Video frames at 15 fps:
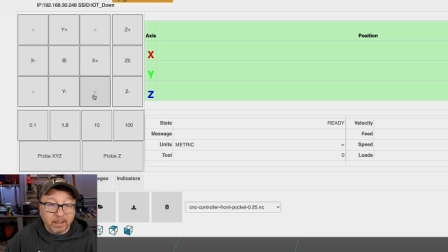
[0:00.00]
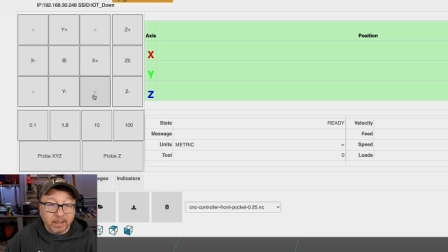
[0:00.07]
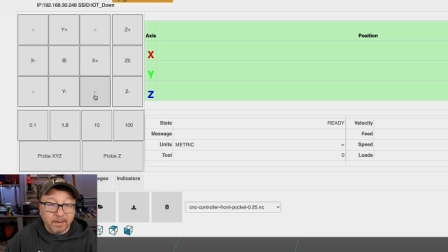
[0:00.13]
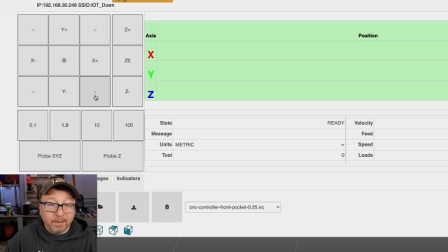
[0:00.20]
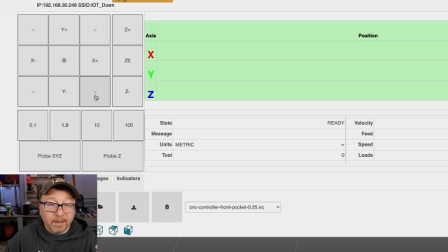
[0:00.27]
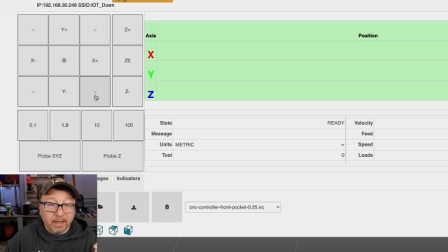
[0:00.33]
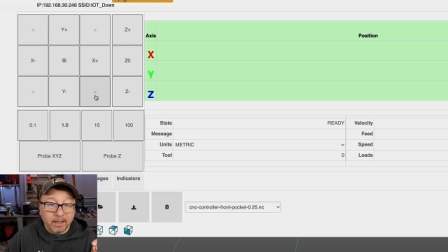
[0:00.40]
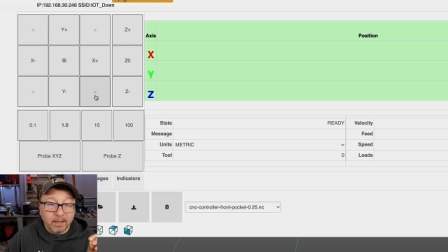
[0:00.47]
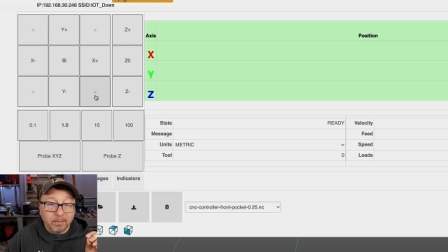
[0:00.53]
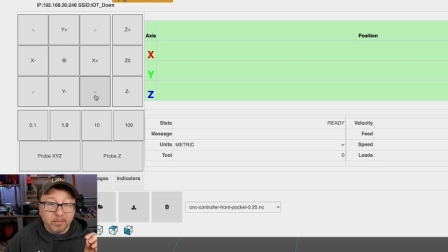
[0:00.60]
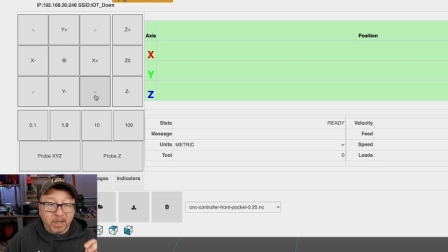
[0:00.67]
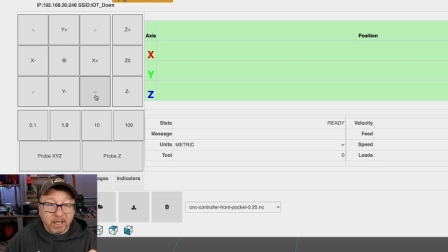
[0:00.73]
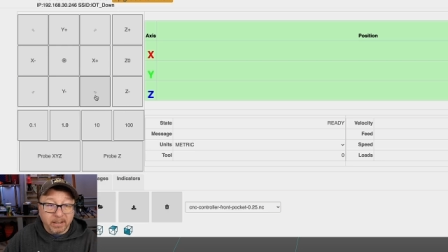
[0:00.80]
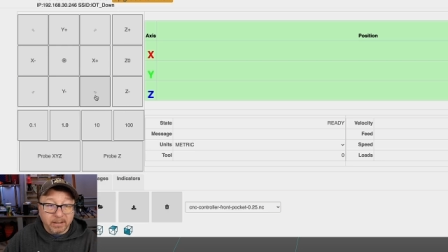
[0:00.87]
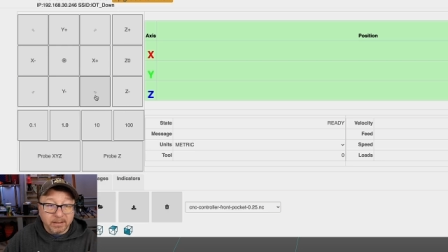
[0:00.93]
and then
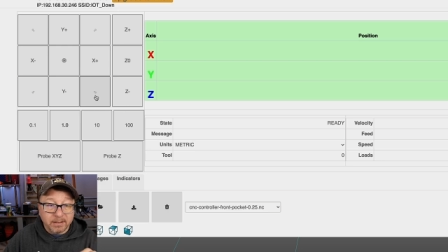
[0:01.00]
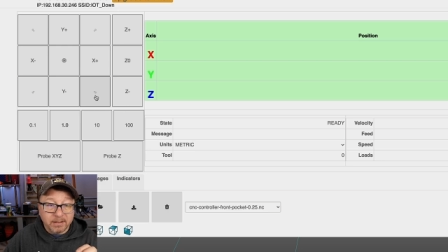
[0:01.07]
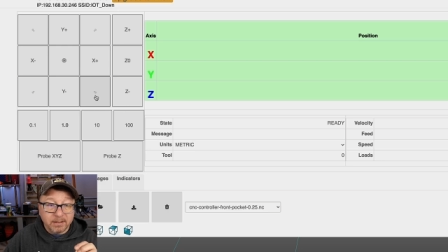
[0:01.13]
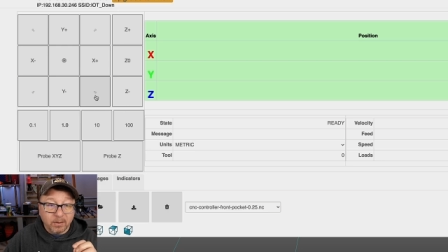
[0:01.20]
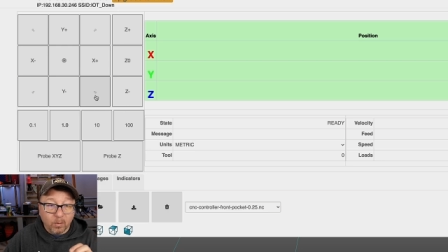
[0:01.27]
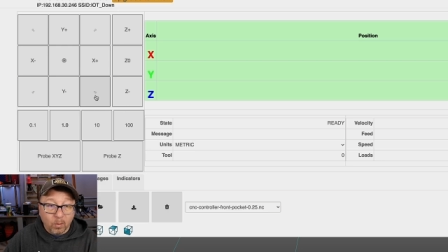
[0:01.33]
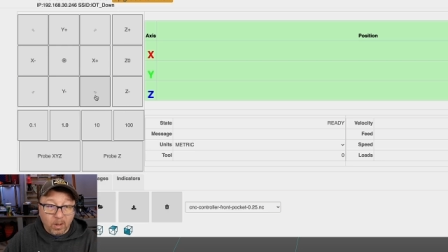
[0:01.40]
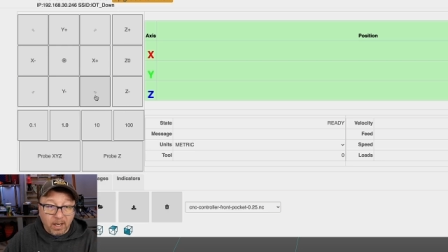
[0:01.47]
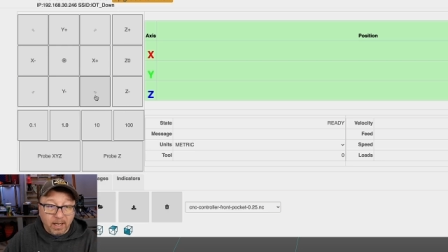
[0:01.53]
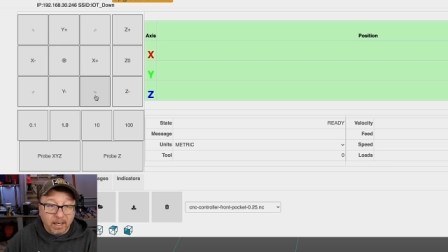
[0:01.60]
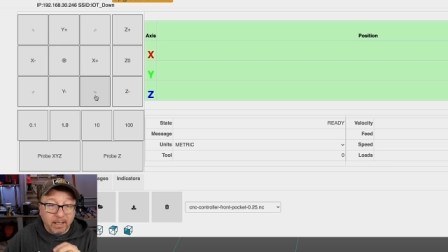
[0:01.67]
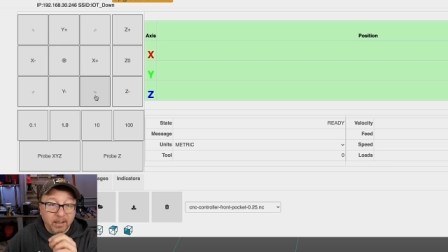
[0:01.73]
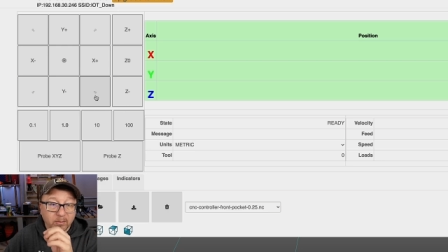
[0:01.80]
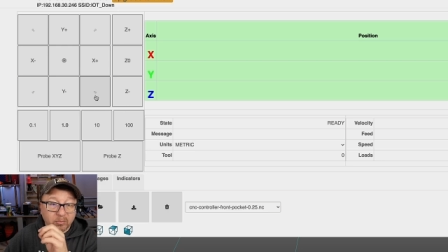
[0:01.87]
minus y